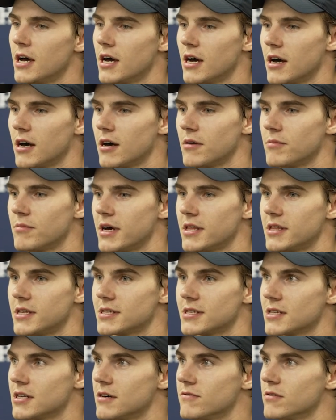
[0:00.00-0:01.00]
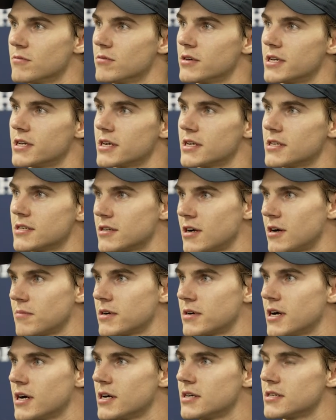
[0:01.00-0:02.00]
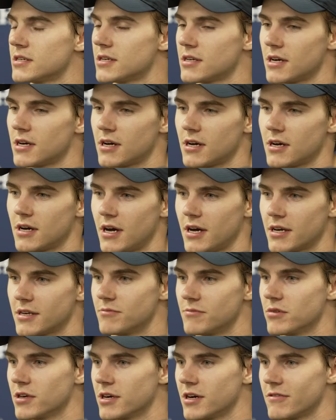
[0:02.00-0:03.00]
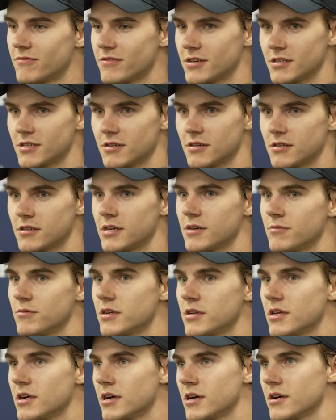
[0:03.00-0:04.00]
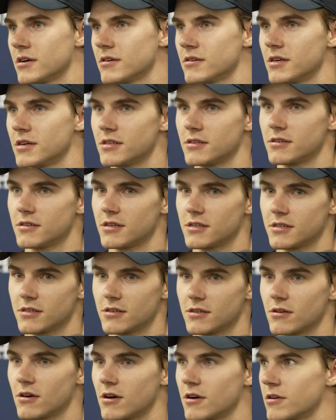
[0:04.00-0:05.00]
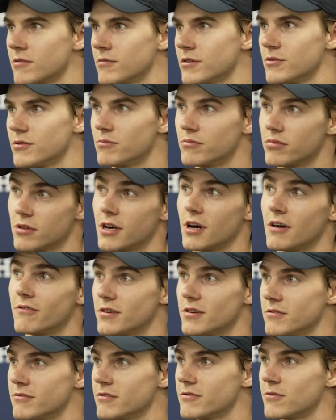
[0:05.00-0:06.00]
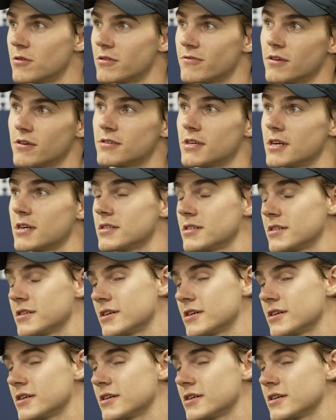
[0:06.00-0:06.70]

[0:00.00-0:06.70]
At this level, playing against top guys, I could play offense all day, but it's a little harder when you play offense for 45 seconds